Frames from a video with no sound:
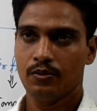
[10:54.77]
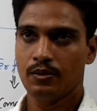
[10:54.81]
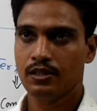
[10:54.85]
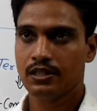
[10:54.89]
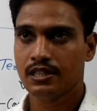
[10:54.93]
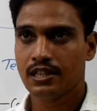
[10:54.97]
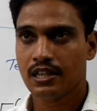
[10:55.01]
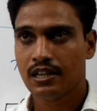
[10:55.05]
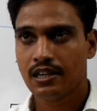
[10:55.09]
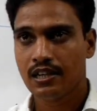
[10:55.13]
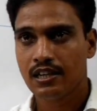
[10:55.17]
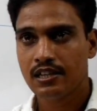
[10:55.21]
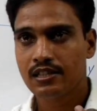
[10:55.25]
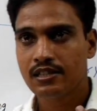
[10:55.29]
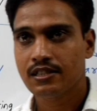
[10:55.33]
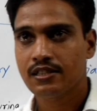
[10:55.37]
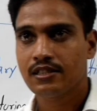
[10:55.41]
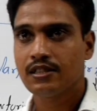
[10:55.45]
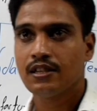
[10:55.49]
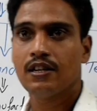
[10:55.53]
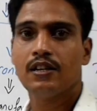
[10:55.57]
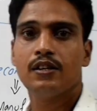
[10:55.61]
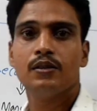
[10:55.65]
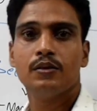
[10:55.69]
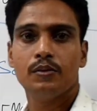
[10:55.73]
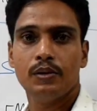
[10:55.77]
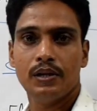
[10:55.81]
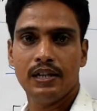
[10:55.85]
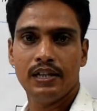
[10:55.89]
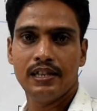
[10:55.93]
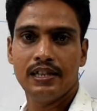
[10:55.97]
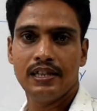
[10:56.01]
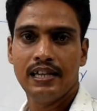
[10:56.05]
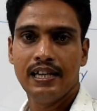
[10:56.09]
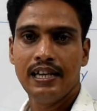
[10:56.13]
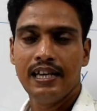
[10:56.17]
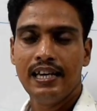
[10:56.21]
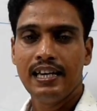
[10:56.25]
which are concerned
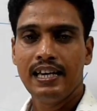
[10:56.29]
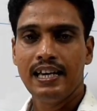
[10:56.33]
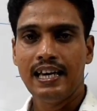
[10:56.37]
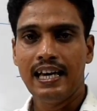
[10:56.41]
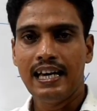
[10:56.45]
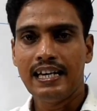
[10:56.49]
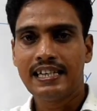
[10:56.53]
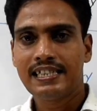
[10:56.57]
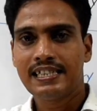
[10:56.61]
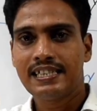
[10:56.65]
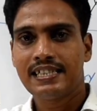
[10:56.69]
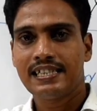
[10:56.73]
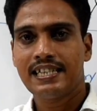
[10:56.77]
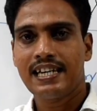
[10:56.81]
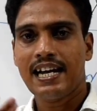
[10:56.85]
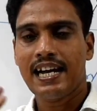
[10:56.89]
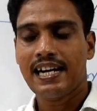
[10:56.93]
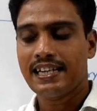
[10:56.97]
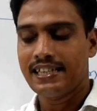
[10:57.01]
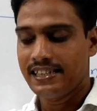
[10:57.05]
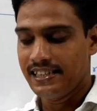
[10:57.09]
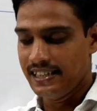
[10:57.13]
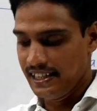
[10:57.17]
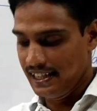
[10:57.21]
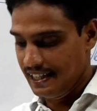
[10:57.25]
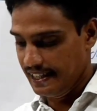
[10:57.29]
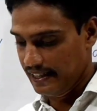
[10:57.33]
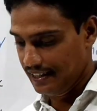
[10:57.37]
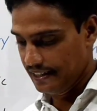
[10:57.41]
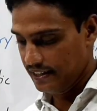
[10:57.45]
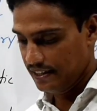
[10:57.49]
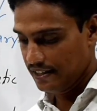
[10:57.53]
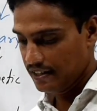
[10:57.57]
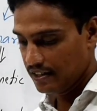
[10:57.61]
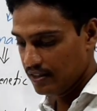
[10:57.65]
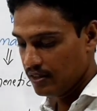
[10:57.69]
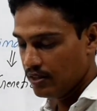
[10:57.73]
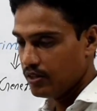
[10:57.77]
with
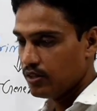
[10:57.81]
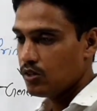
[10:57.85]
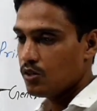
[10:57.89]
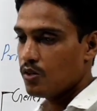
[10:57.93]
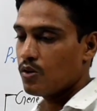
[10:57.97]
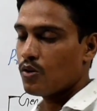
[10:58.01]
extracting